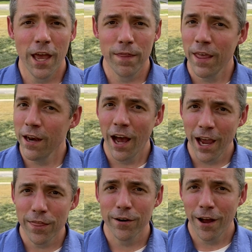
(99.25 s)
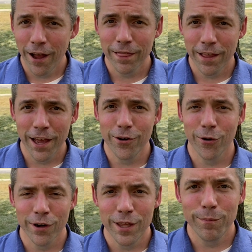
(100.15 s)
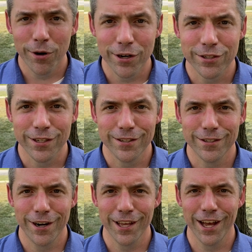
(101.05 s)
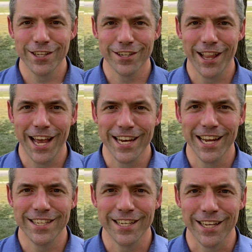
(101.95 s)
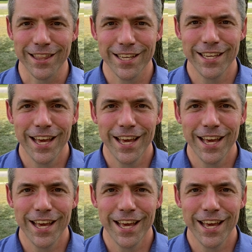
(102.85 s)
and then either online or in person starting on July 19th.